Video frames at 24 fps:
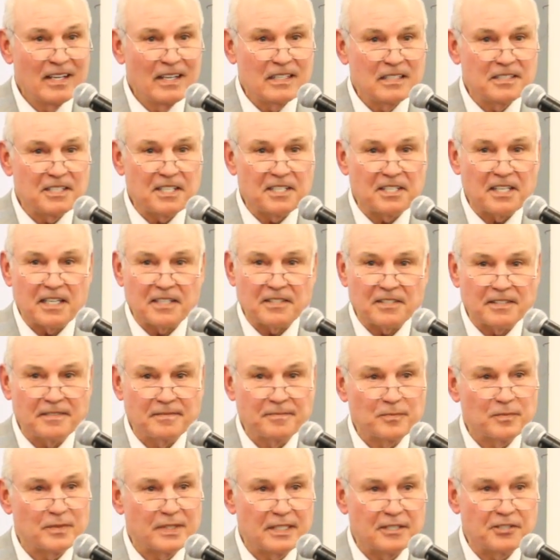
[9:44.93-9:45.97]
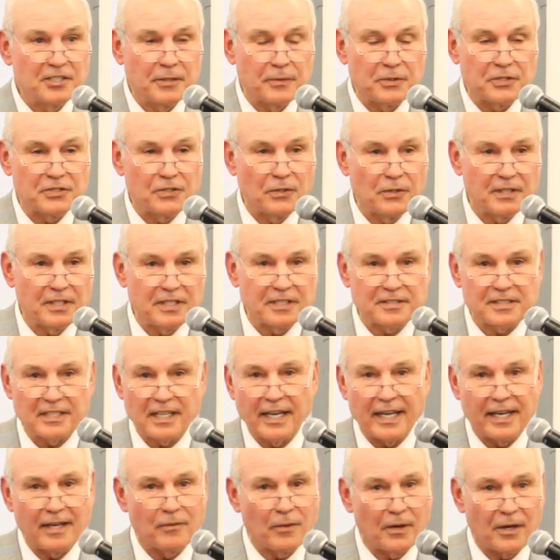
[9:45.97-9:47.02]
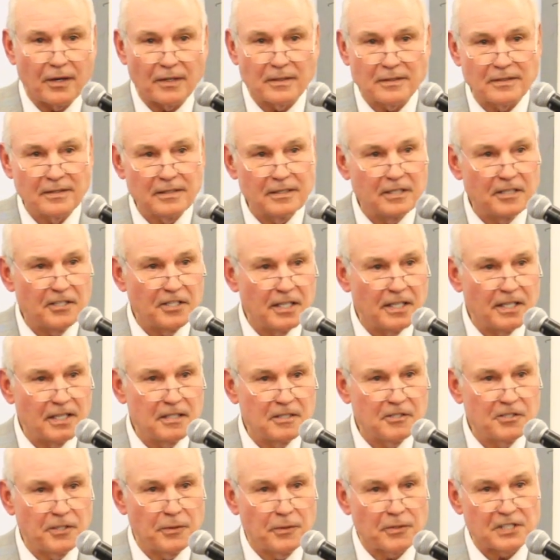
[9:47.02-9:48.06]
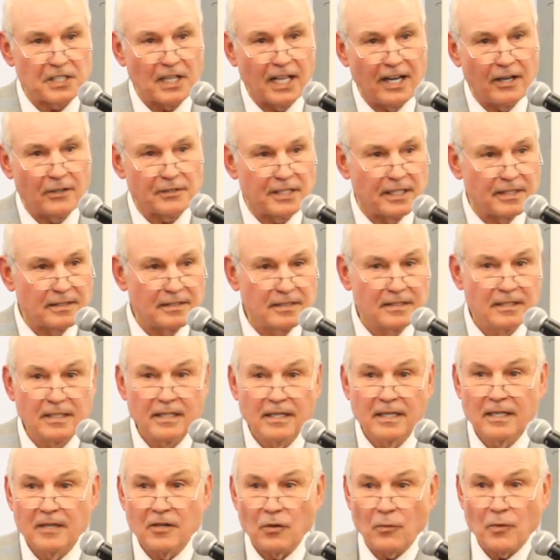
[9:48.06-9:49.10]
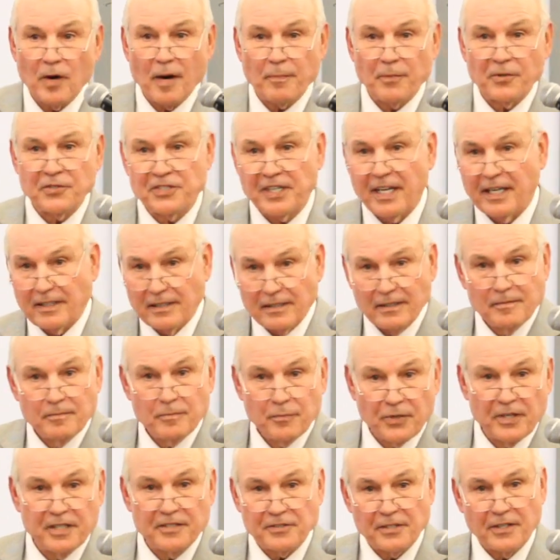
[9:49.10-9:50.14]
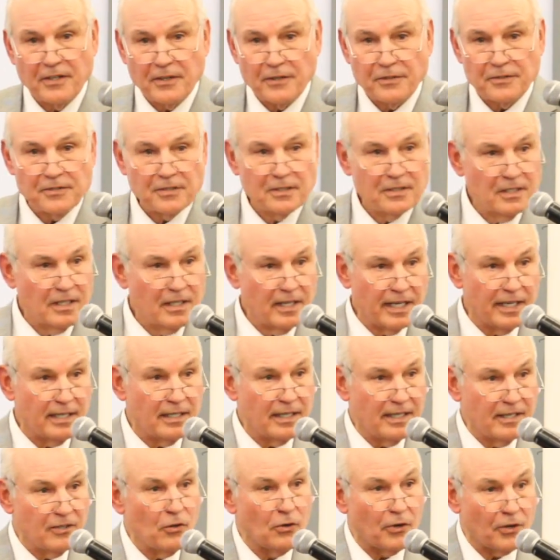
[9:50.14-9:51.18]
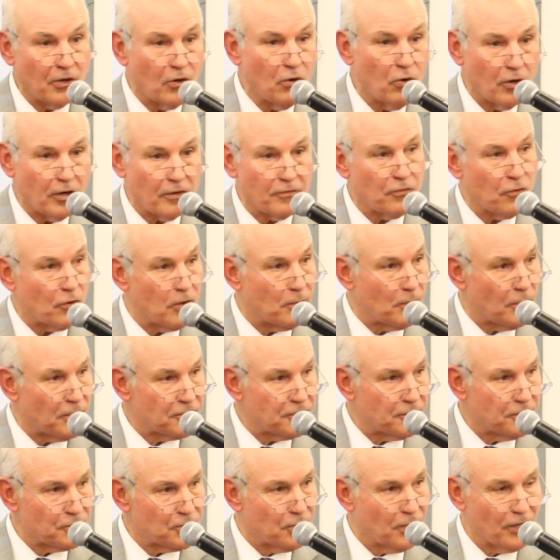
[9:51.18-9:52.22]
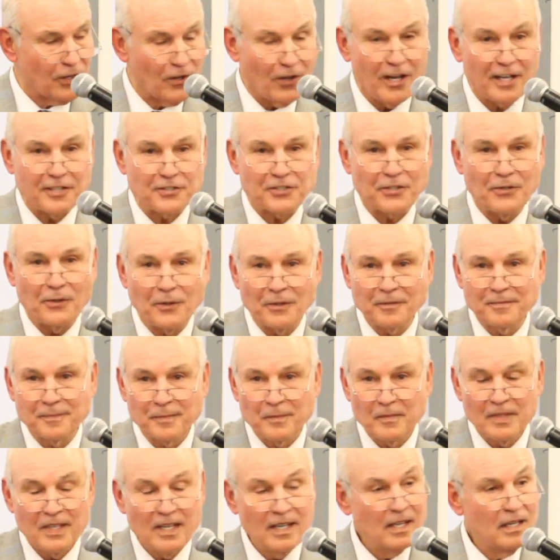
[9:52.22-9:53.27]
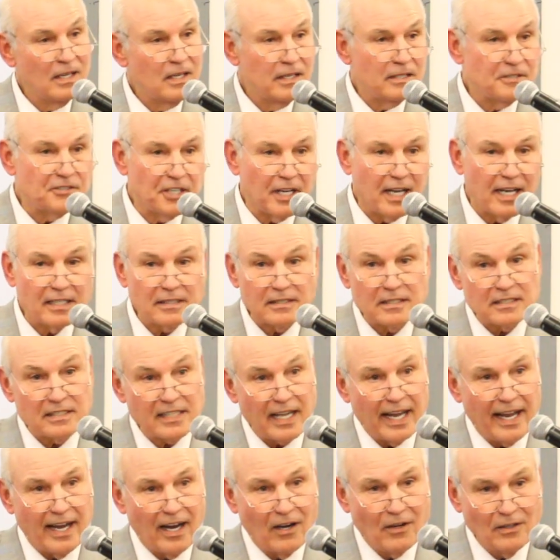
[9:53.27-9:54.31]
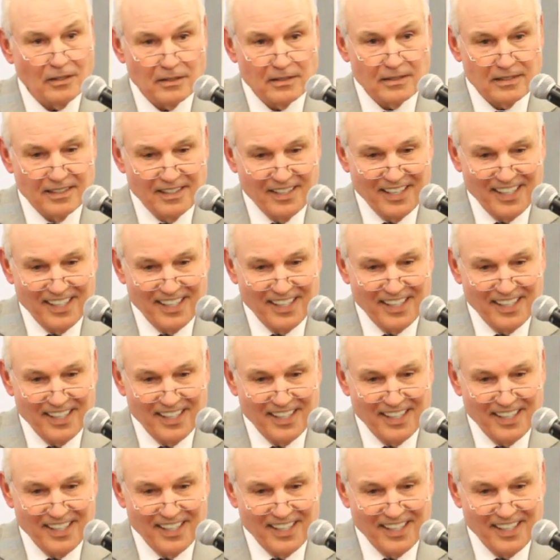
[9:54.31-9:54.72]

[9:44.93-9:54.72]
She says she was doing this thing where she was allowed to represent prisoners and go to court for them while she was going to law school. She got this gal,